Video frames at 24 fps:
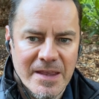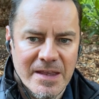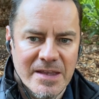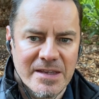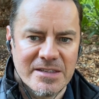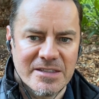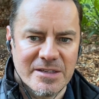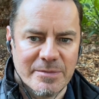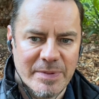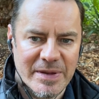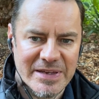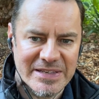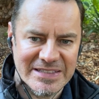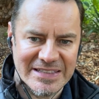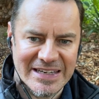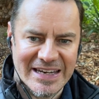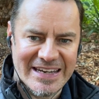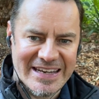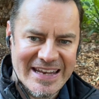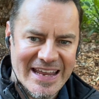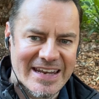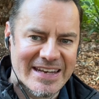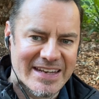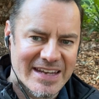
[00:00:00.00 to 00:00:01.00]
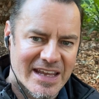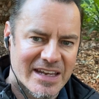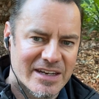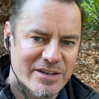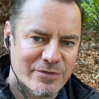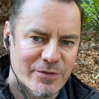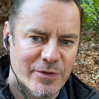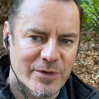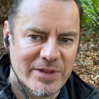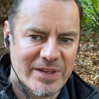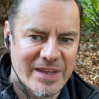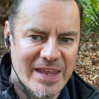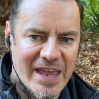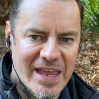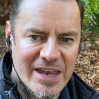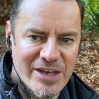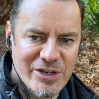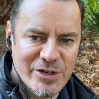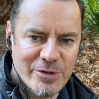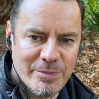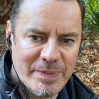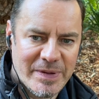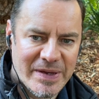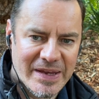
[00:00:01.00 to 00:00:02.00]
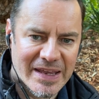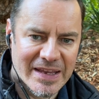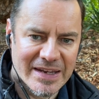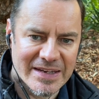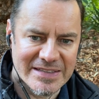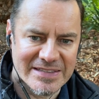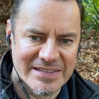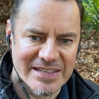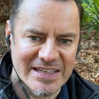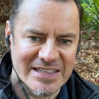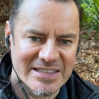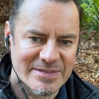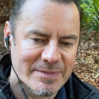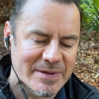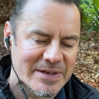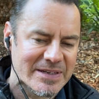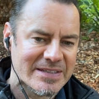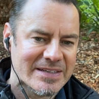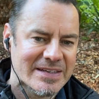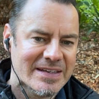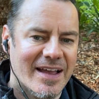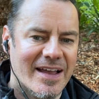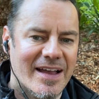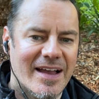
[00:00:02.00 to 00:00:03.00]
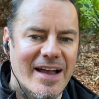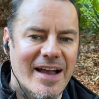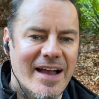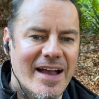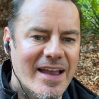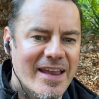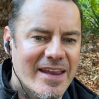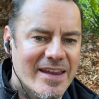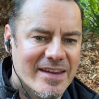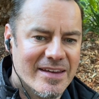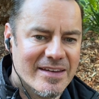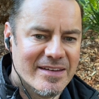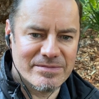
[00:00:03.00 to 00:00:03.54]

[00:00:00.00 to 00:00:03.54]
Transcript: So basically, net for the NUPL assessment, I